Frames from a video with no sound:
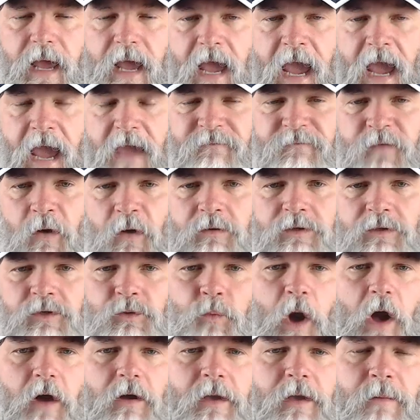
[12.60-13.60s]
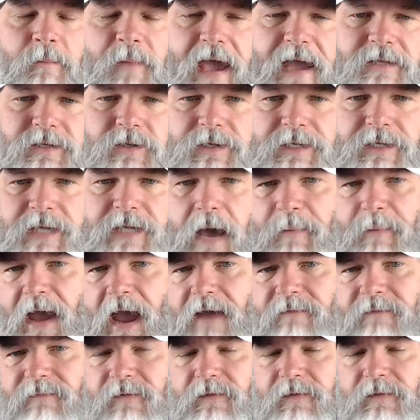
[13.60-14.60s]
Hey folks, welcome back to Indaba
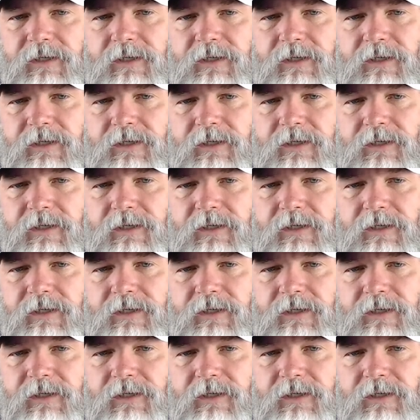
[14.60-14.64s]
Akron.